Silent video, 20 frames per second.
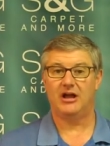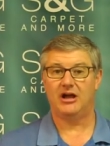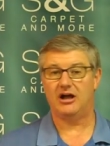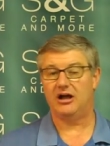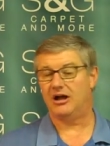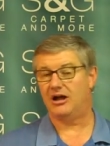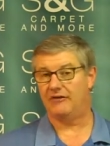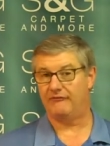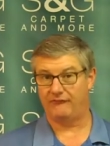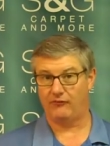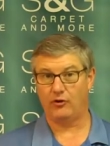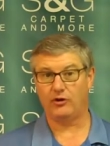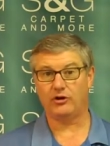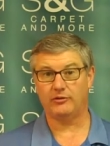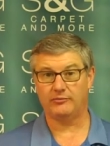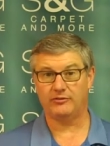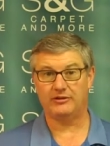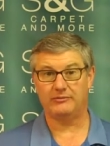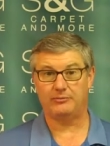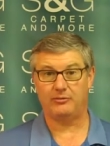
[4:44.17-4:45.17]

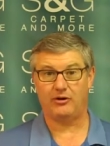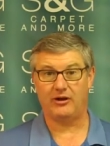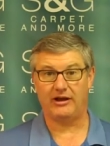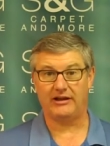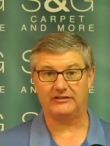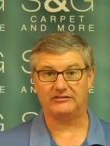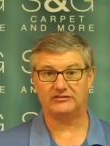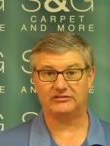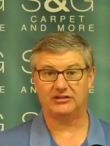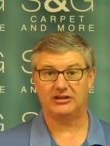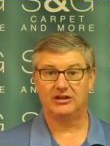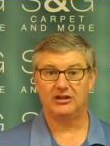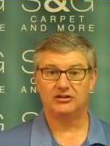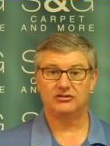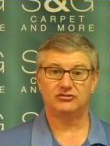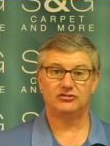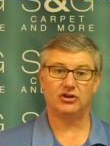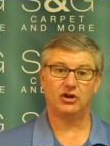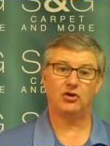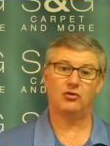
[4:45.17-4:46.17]
affordably priced.
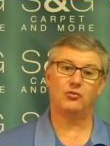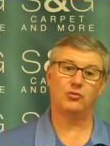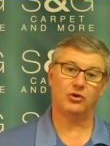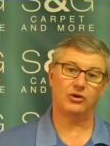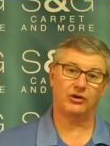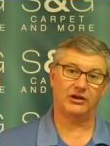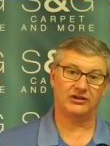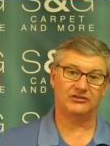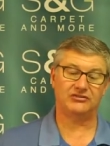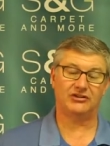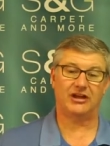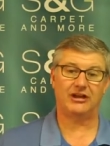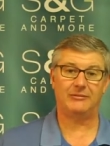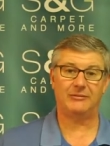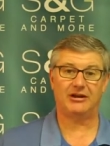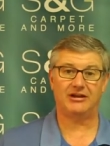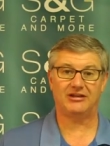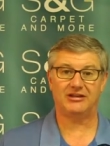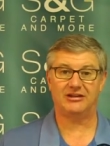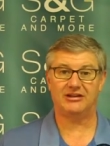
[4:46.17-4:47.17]
So we're excited
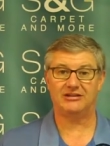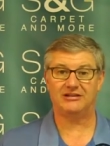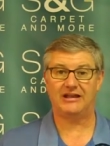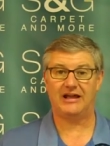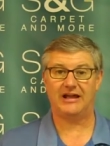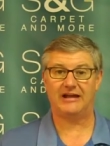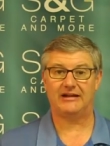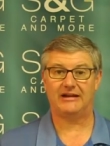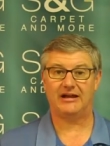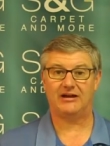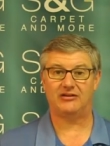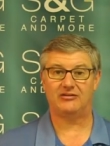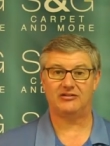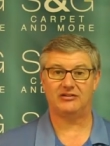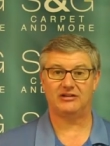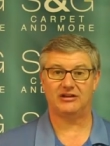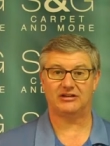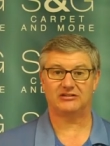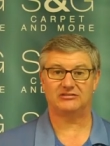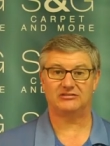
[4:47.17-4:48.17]
about getting that out in the
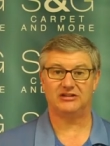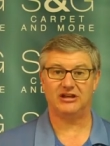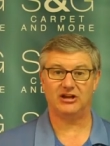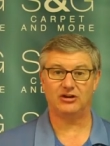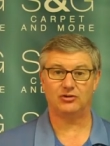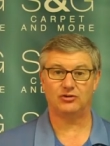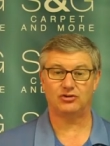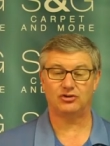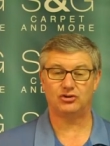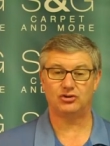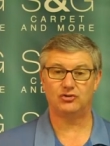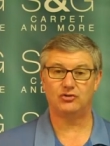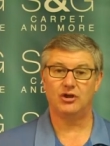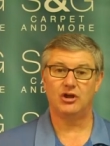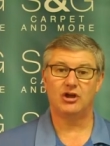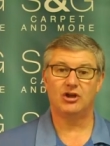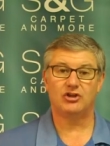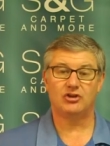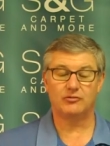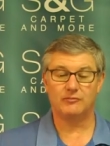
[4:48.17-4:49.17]
next day or two.
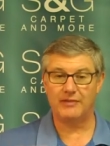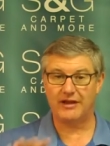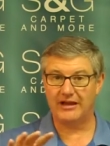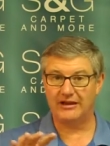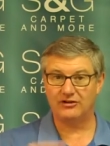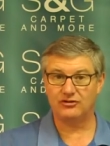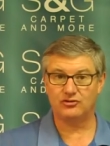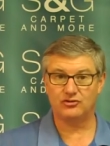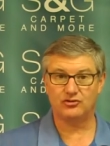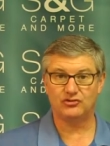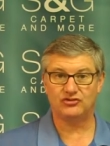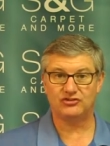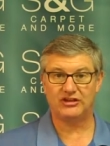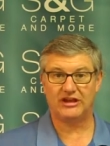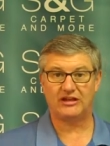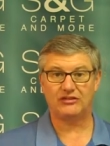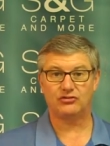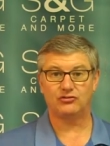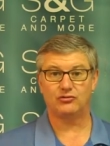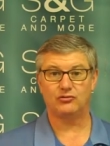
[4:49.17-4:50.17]
Your manager
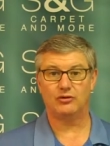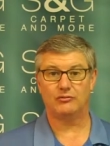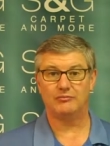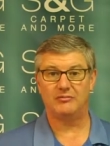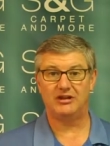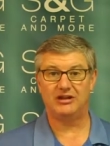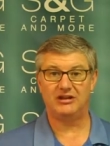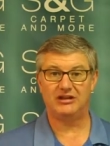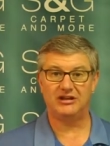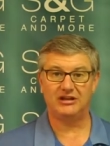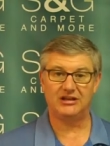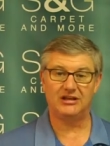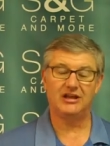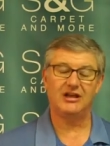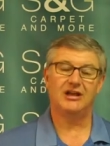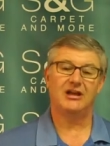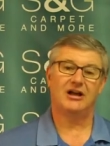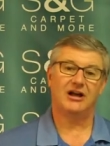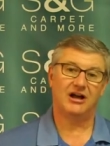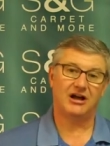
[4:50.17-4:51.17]
sat through a meeting.
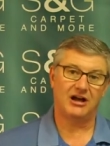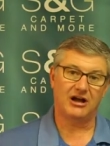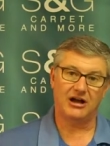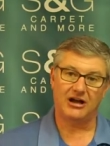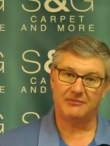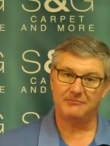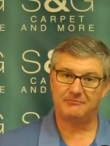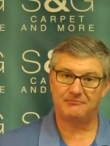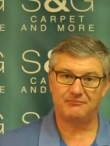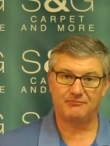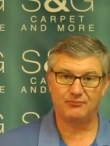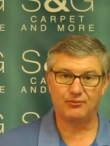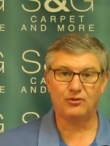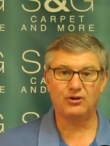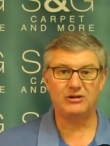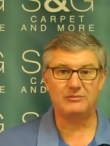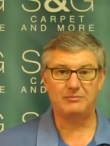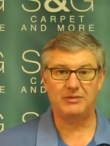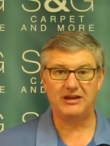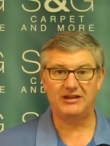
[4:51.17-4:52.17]

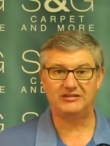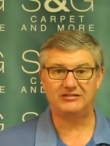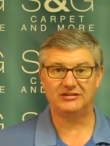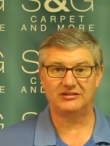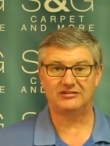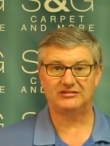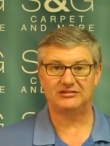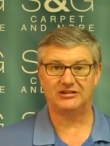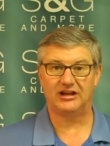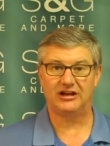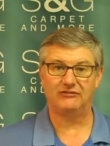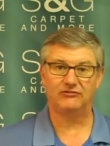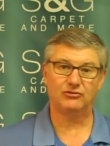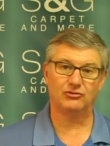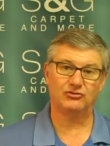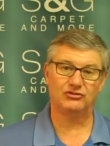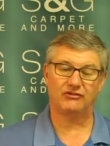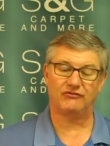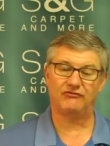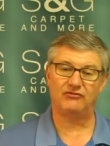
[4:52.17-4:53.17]
Pretty basic stuff.
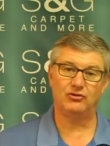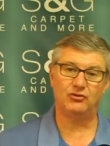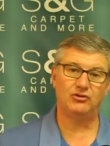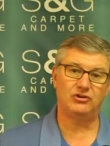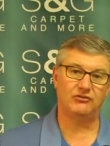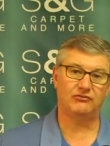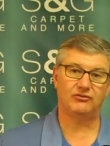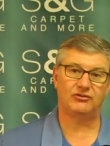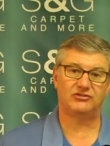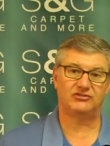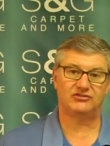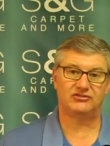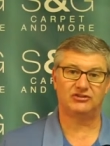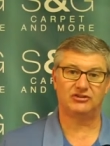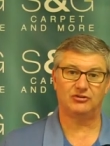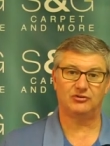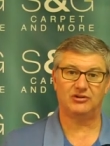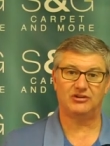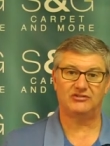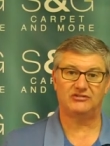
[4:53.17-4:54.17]
There's a few different
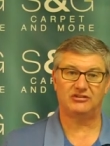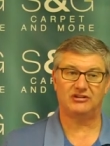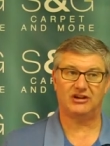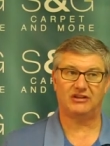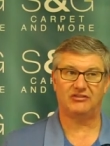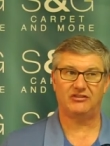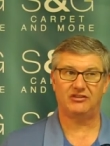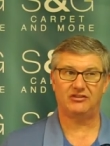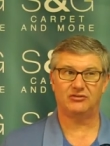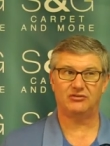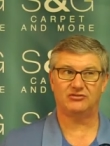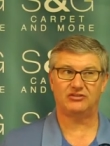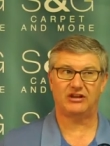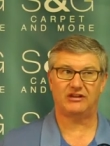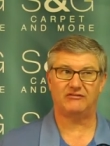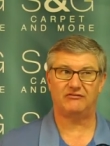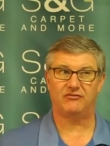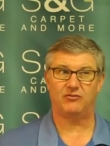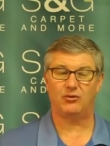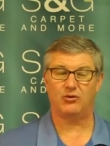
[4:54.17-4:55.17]
series in. I think there's
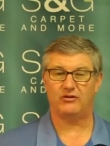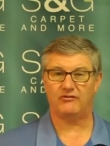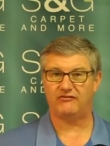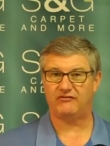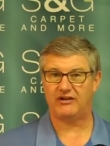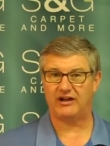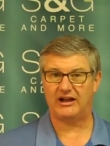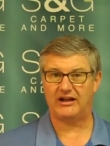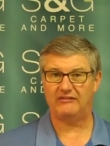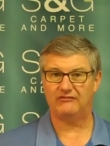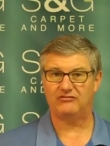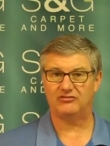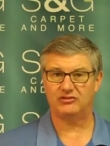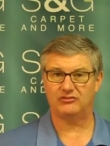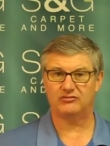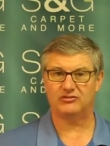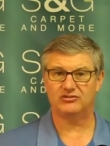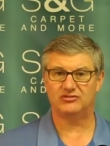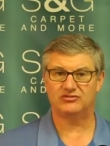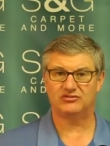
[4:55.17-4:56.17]
like 4 or 5
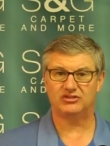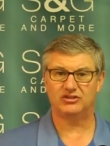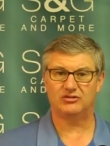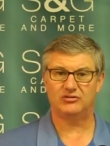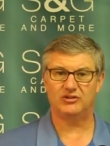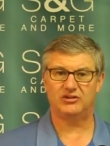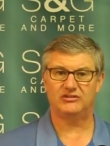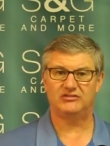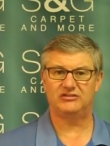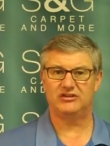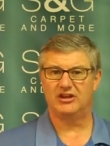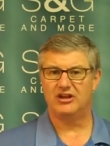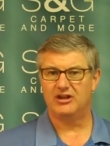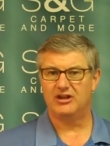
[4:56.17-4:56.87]
different series,